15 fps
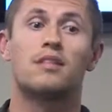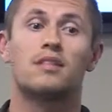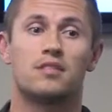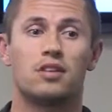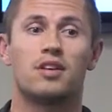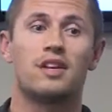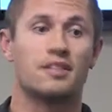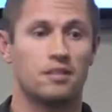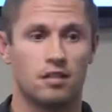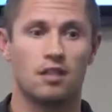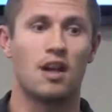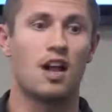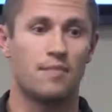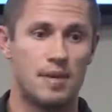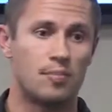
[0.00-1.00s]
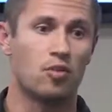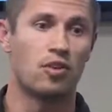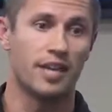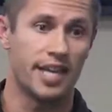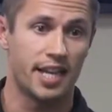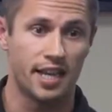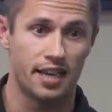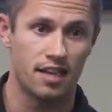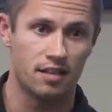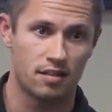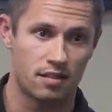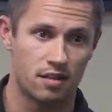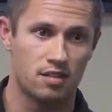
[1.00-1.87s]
So because a lot of people are getting it.